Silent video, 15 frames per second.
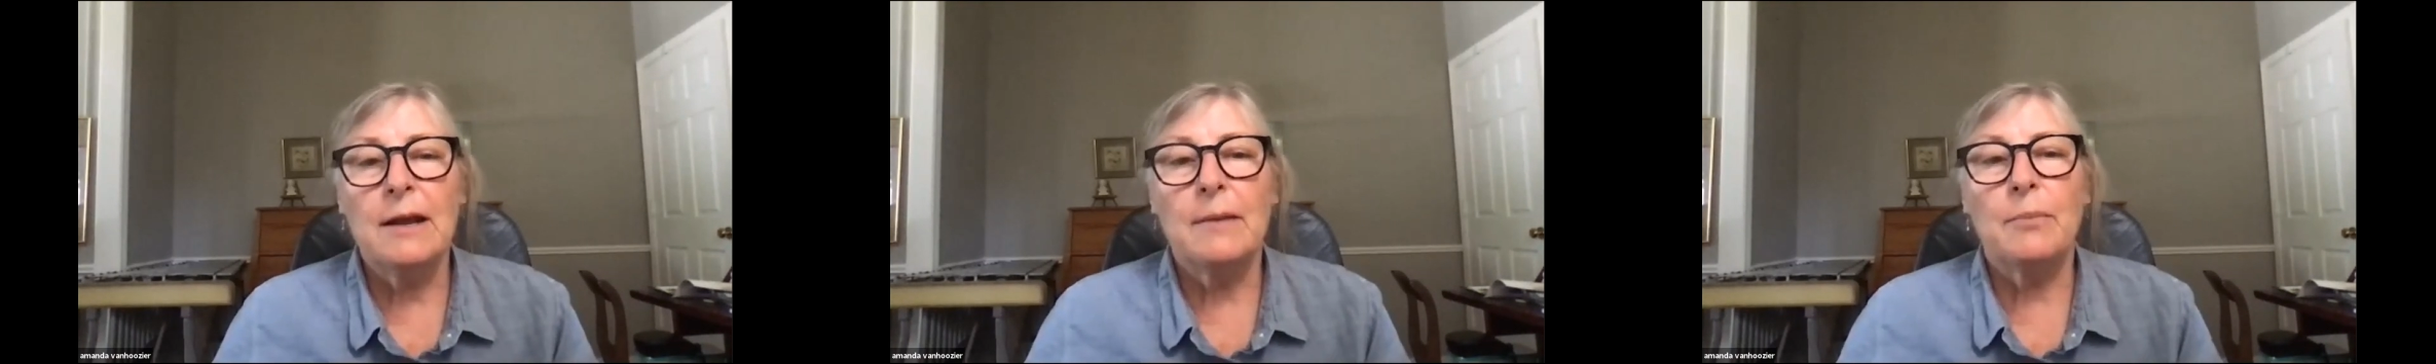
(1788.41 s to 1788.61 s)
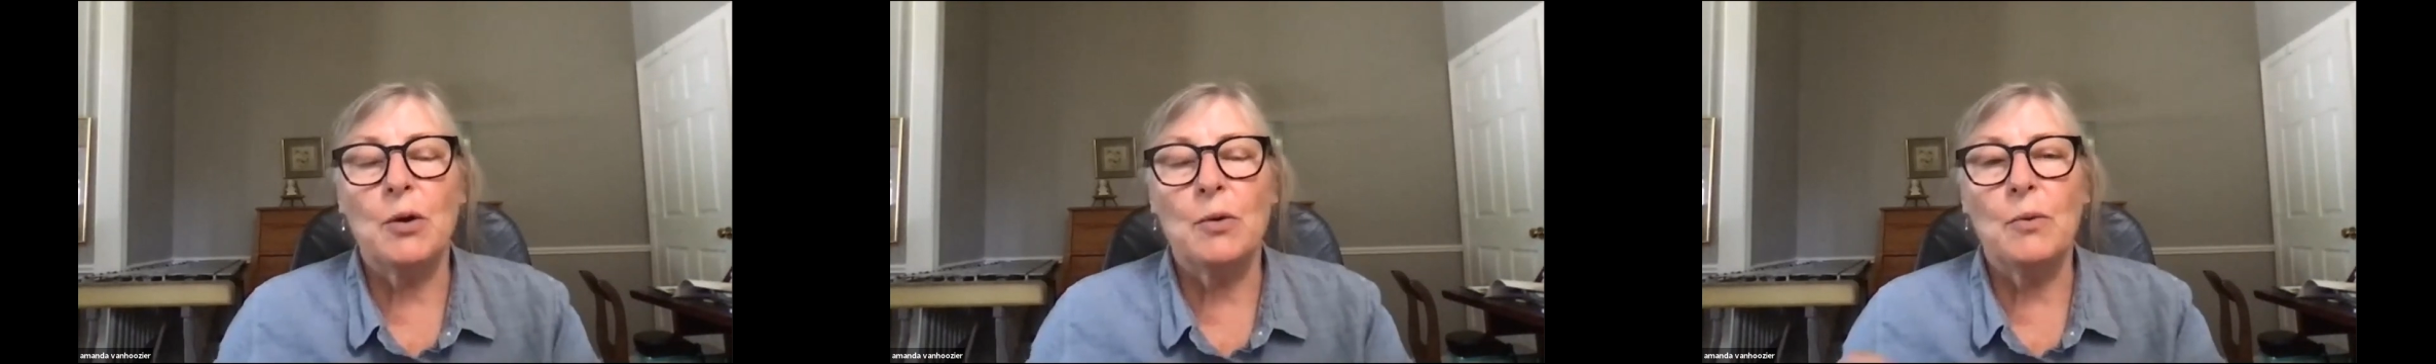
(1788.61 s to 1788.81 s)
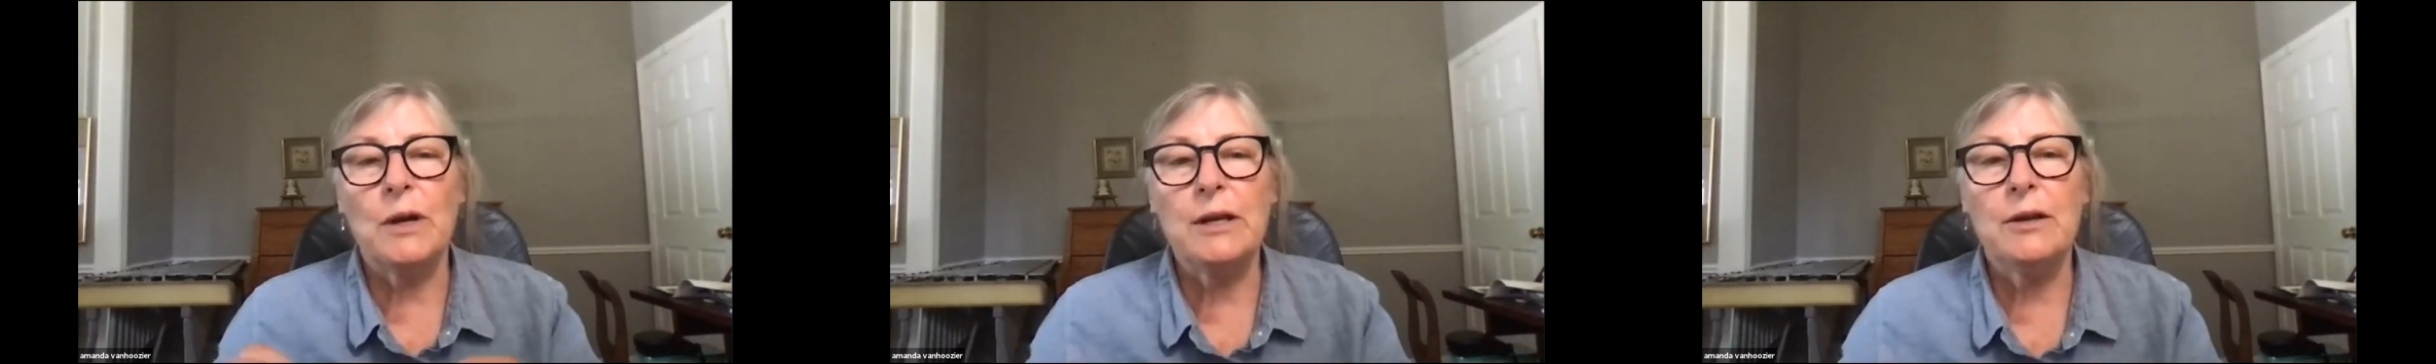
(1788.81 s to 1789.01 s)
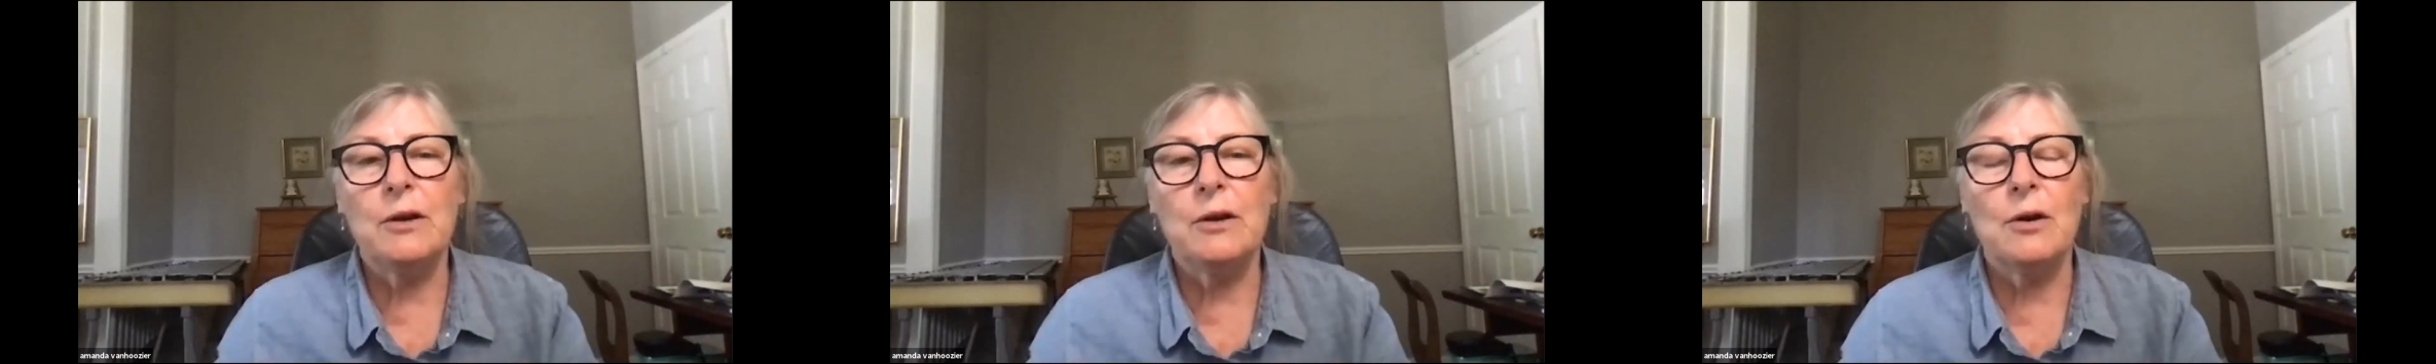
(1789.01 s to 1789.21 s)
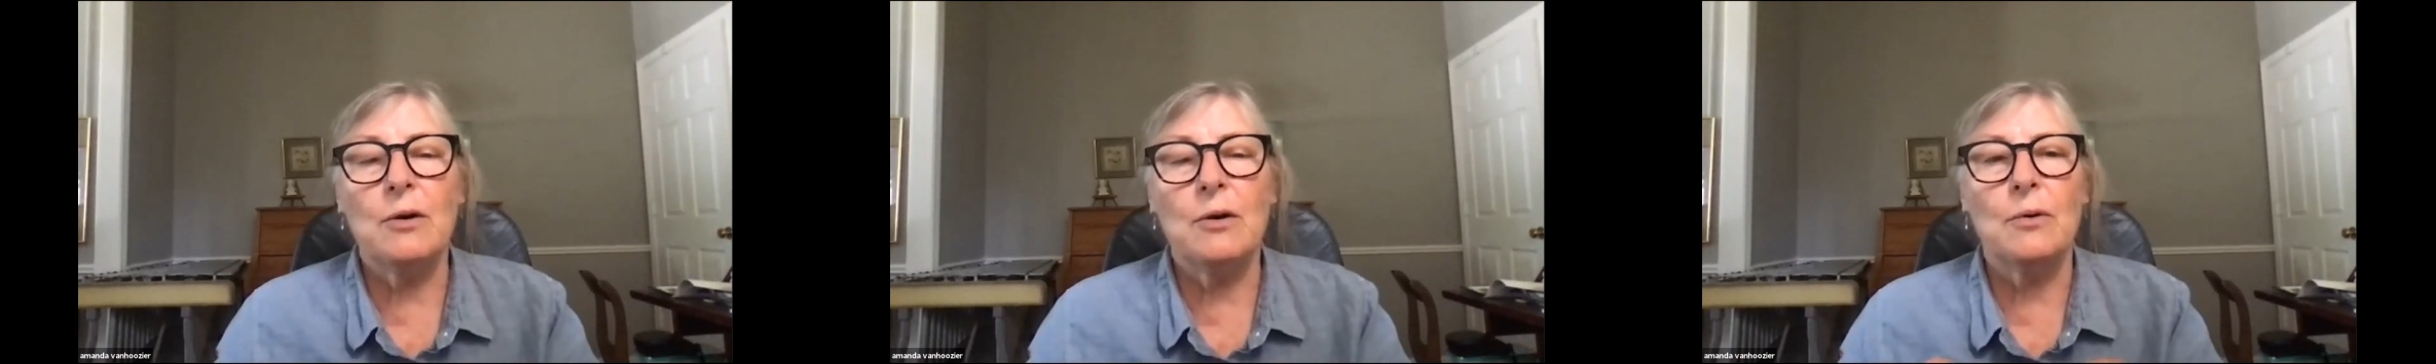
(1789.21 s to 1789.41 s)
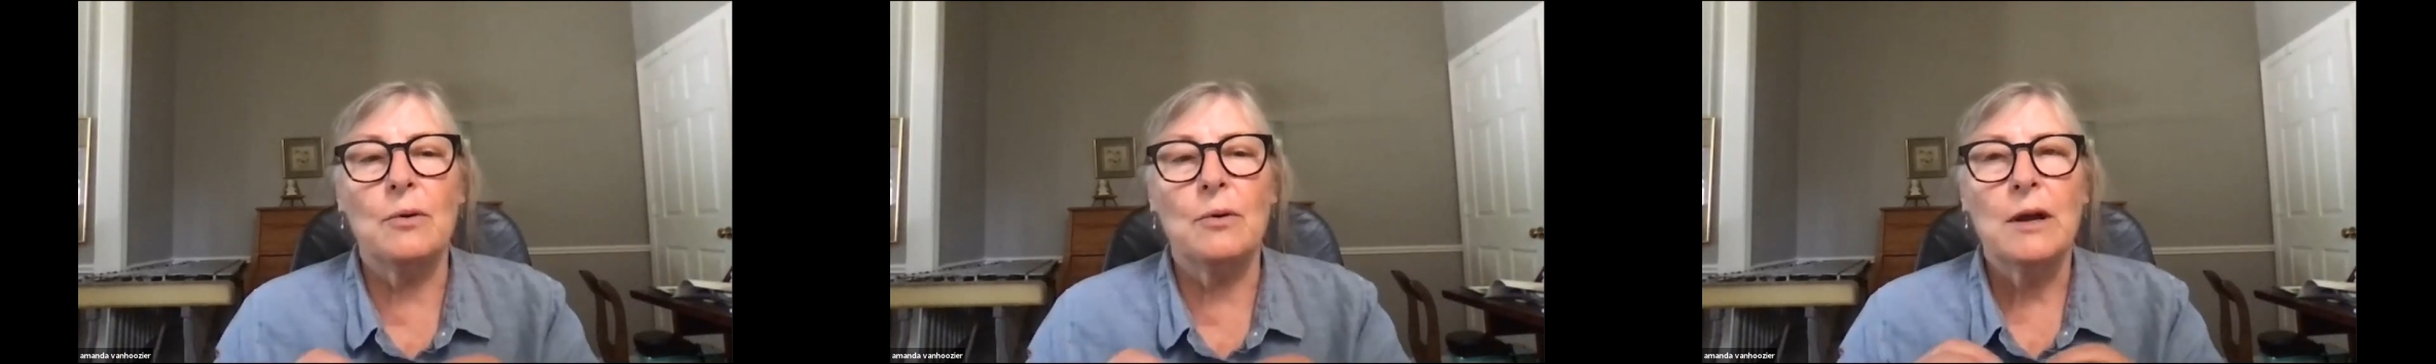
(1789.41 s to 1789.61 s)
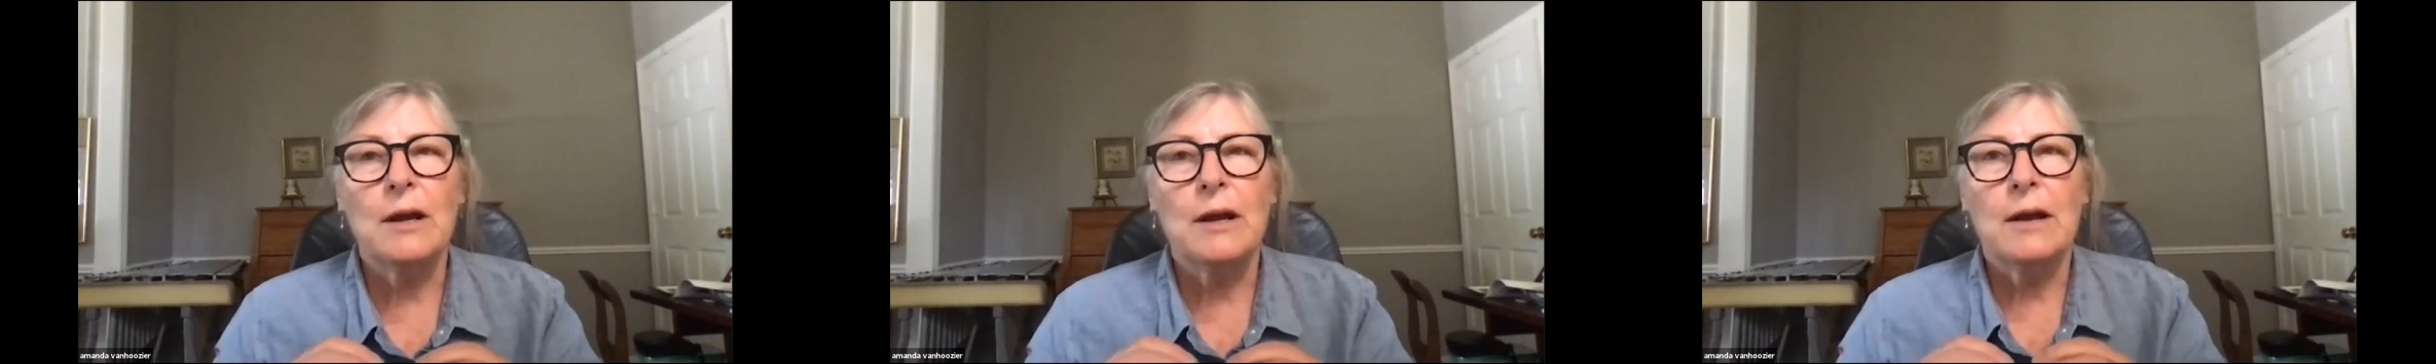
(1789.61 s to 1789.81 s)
but we know